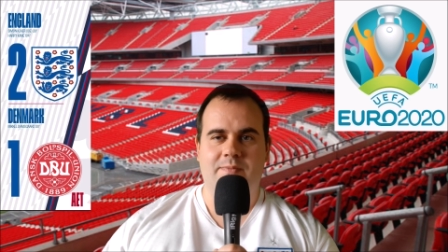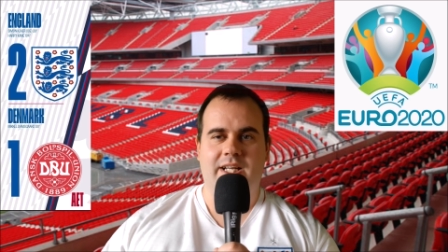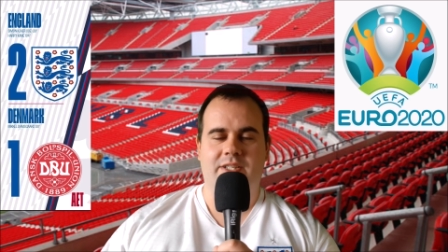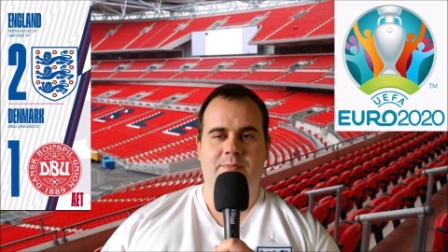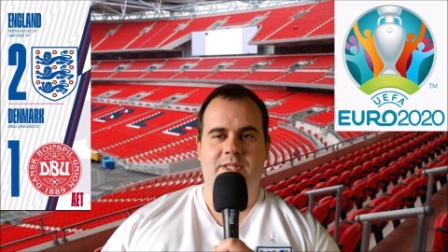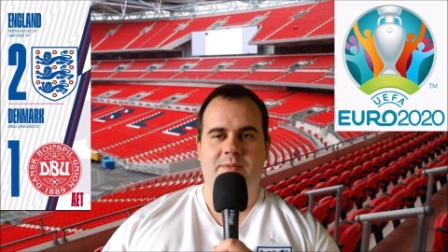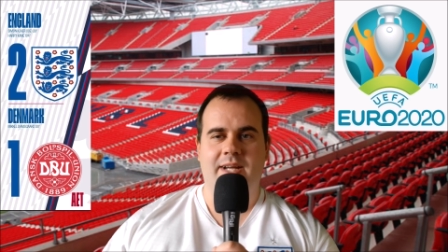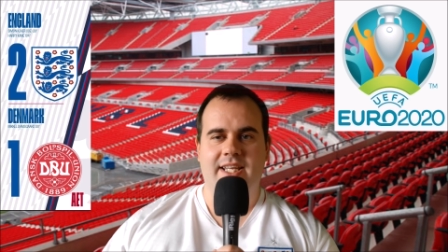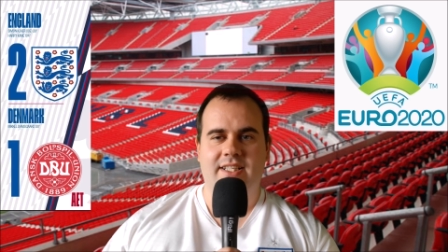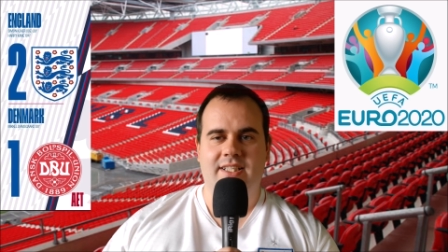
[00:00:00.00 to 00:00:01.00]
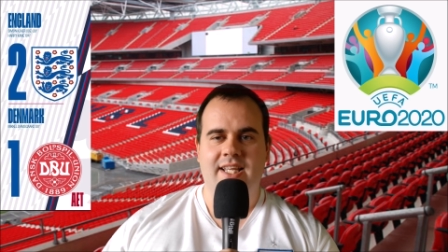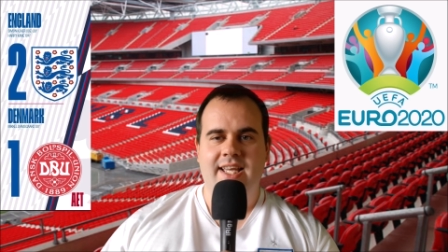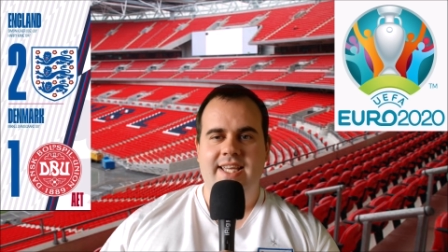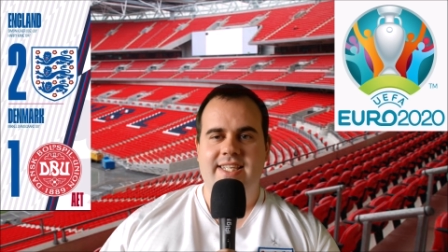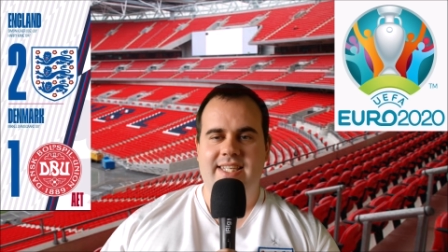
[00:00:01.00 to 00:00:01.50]
Kasper Schmeichel
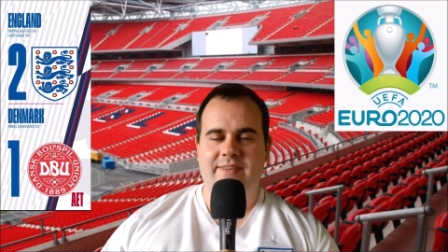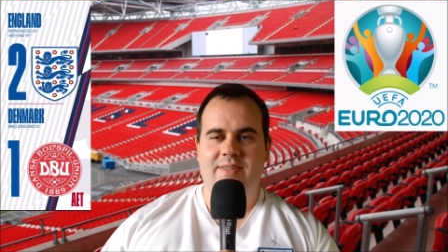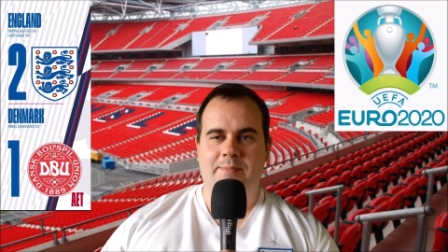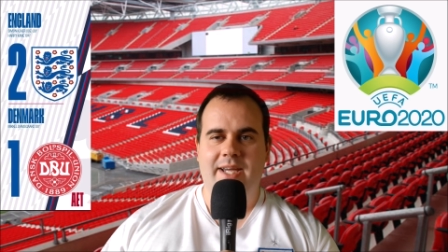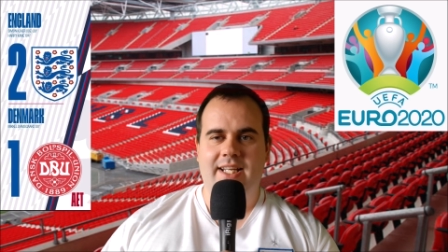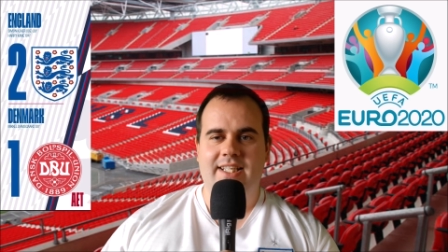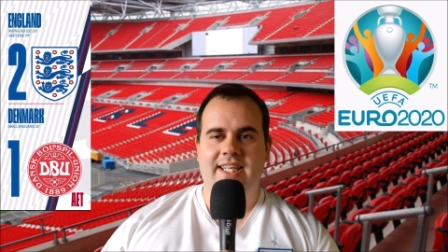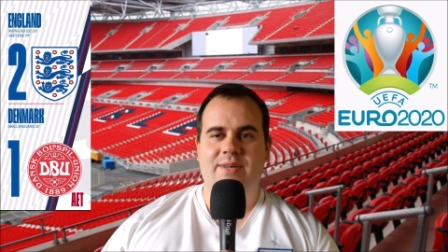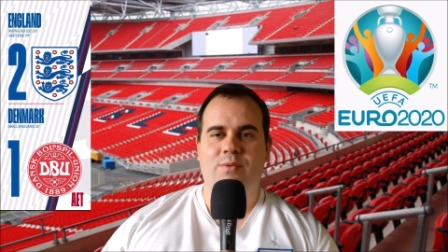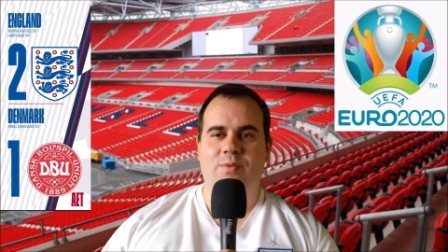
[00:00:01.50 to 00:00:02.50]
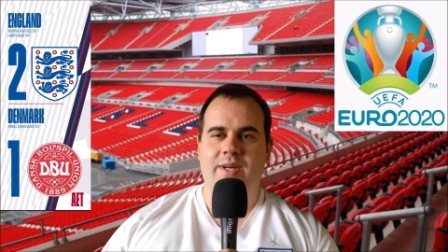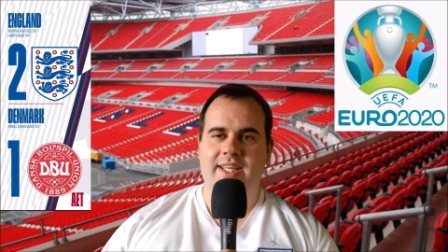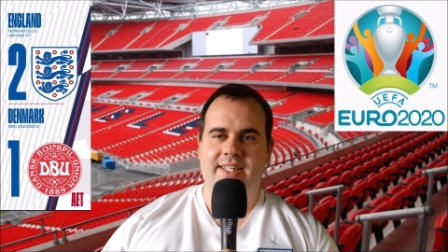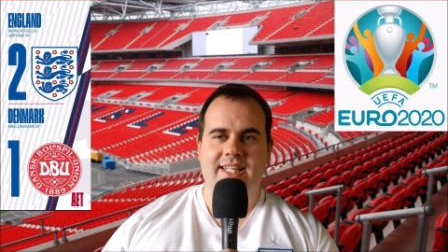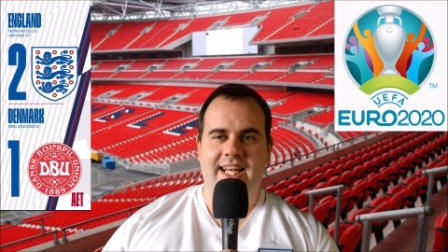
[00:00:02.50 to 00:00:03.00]
saved the penalty,
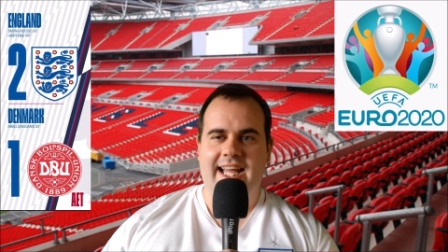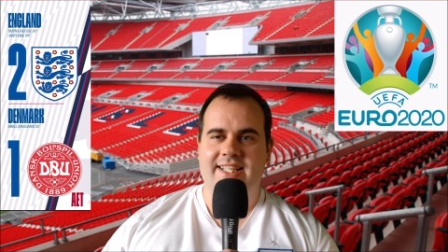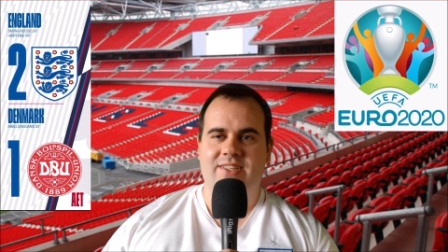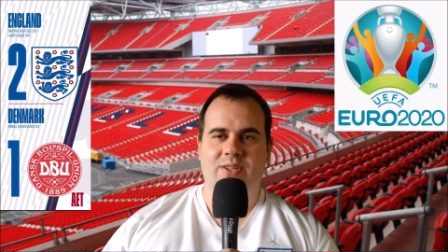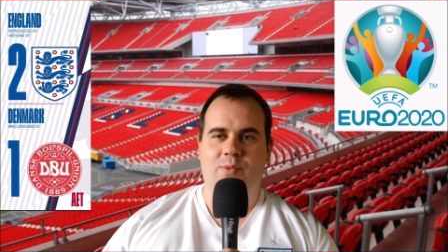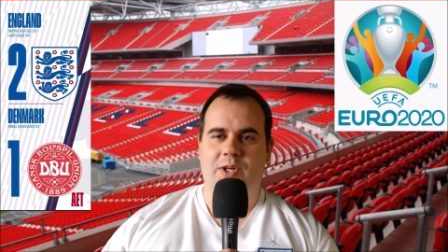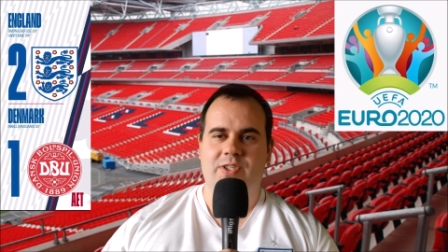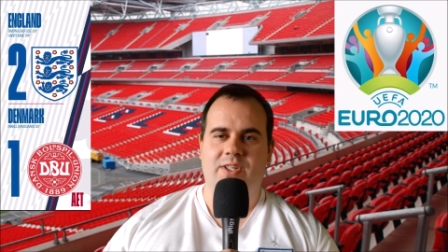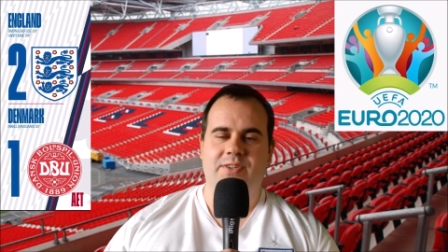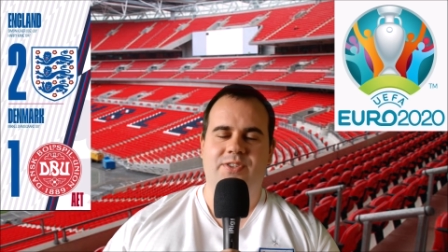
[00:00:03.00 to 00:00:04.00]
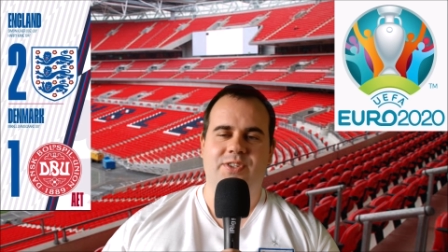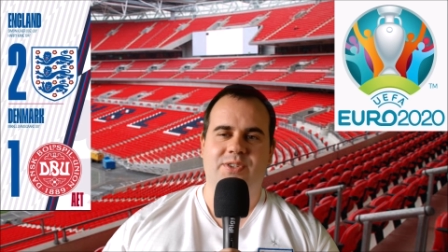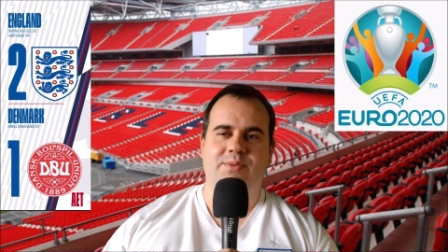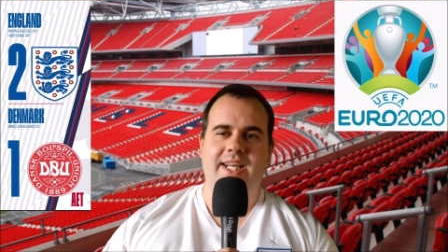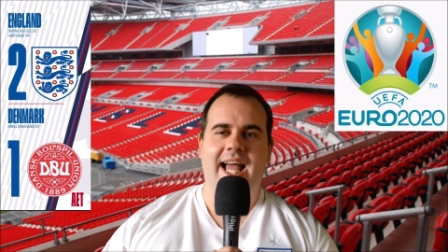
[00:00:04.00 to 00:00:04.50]
we and the lads on the watch along
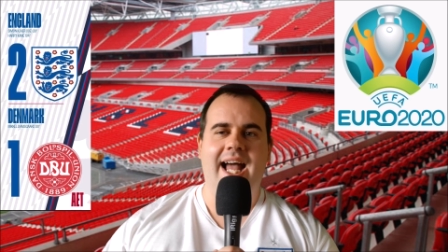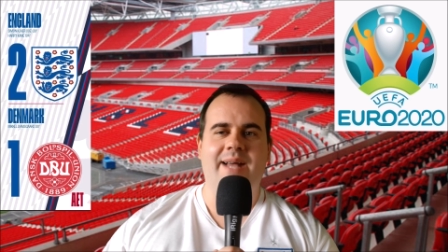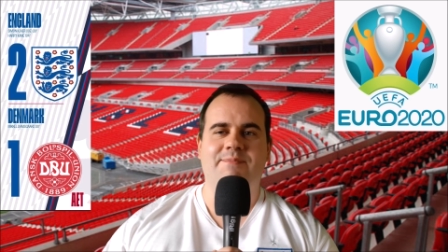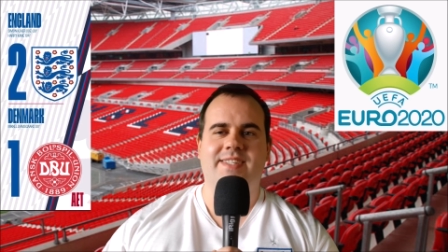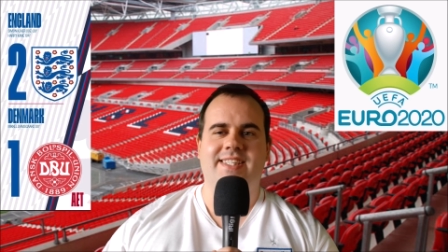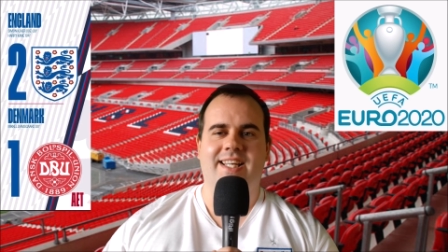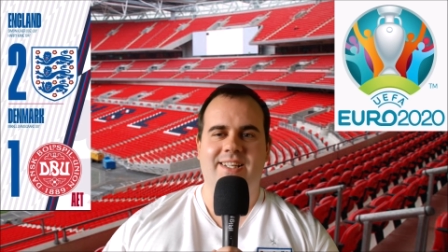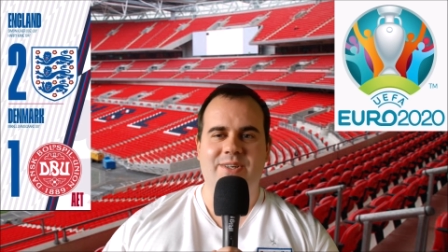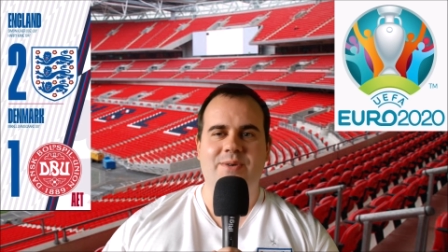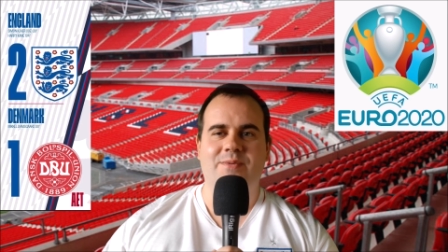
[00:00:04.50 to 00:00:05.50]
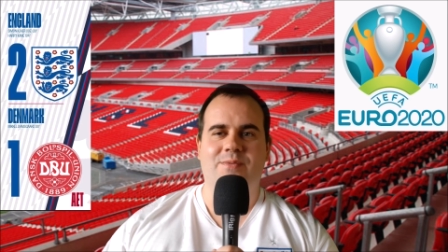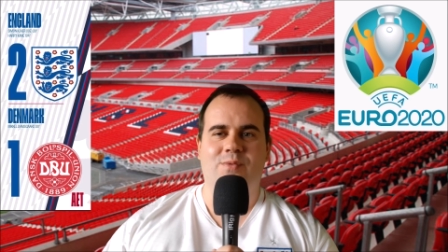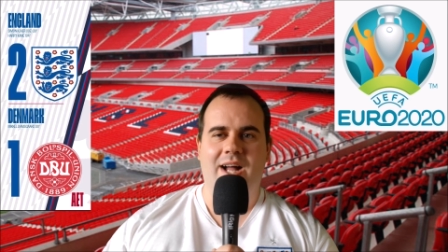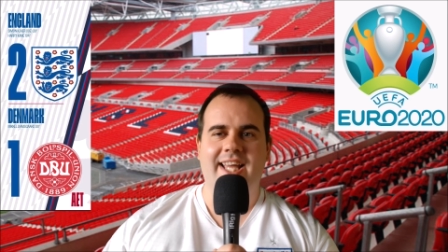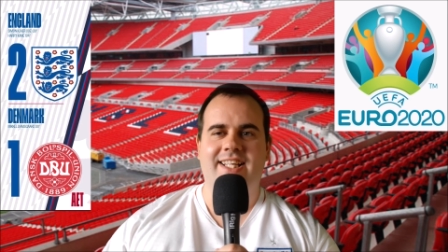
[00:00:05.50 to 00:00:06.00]
just went absolute
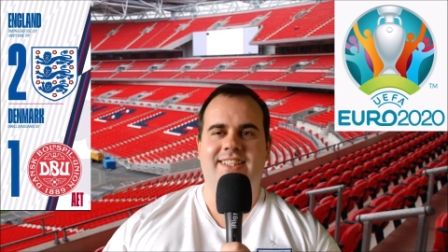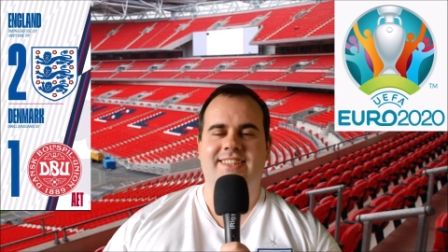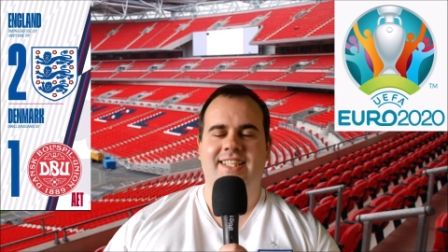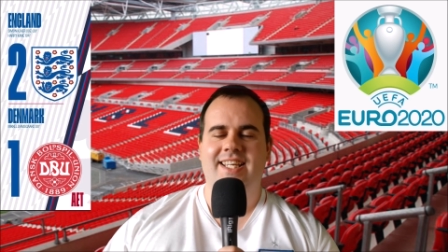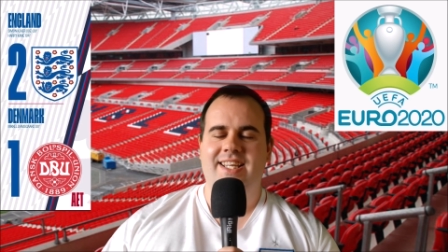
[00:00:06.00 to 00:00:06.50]
wild.